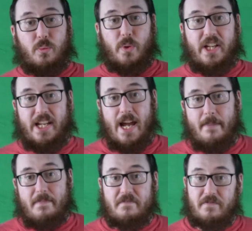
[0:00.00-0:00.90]

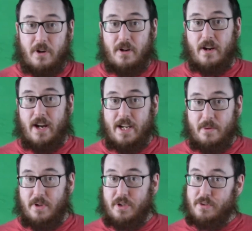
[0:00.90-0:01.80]
recap for
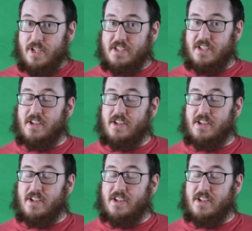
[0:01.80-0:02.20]
anyone who doesn't